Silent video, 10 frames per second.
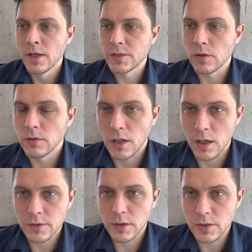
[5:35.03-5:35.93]
So
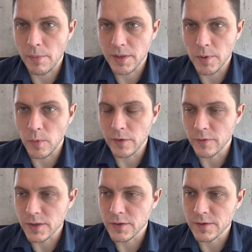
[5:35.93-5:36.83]
topic number one
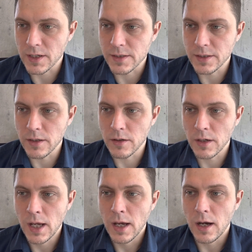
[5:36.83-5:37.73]
for us to discuss here